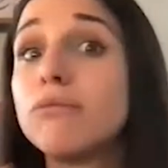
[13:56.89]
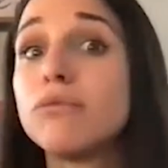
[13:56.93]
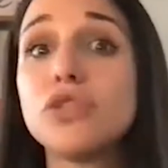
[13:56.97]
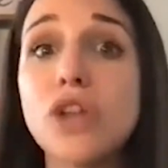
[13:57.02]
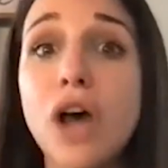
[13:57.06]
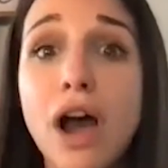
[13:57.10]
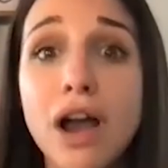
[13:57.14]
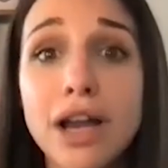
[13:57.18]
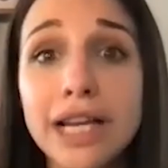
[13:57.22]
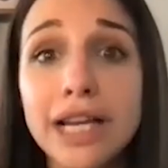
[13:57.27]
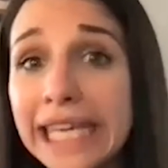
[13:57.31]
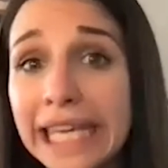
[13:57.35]

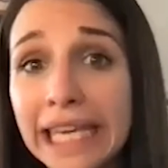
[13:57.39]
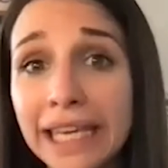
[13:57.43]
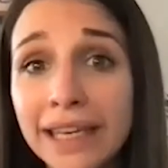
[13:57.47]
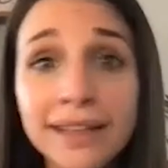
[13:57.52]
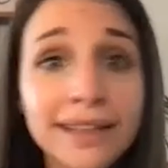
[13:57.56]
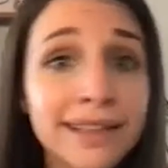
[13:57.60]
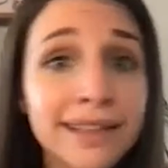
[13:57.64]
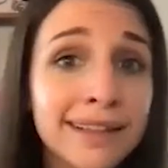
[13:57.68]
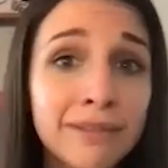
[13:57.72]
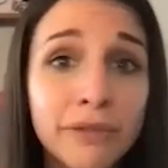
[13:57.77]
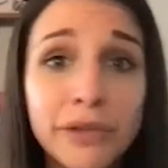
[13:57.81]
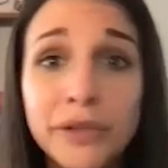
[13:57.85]

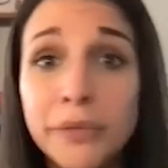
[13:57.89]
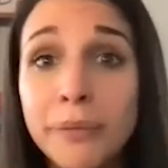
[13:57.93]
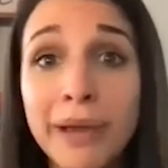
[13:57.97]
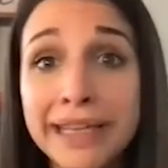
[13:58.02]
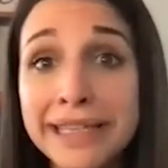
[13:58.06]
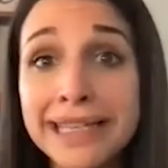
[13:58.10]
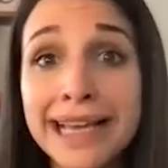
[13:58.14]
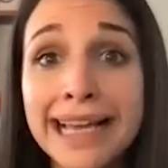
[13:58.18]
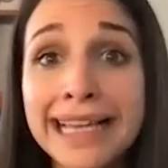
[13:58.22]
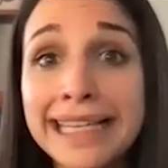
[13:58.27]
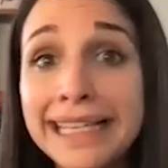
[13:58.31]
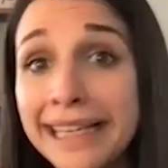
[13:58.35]
talking with my
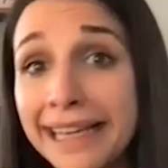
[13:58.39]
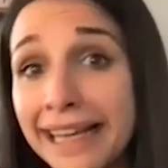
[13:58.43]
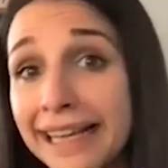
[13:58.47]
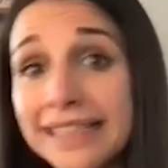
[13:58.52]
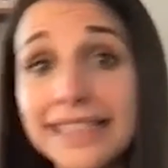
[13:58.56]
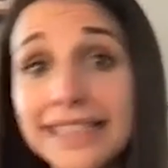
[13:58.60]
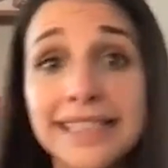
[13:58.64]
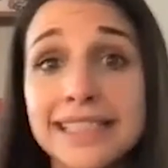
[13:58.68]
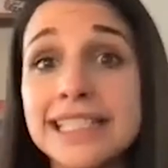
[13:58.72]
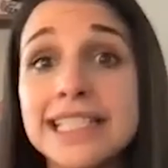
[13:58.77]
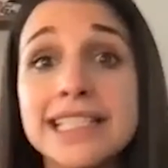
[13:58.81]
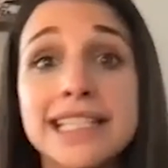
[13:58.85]
Italian
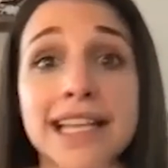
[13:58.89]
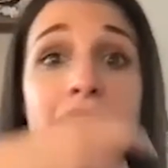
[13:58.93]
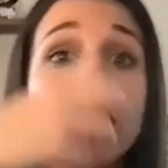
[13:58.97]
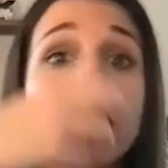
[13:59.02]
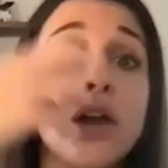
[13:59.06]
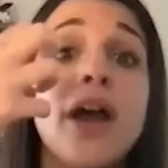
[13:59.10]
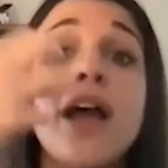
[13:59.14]
accent and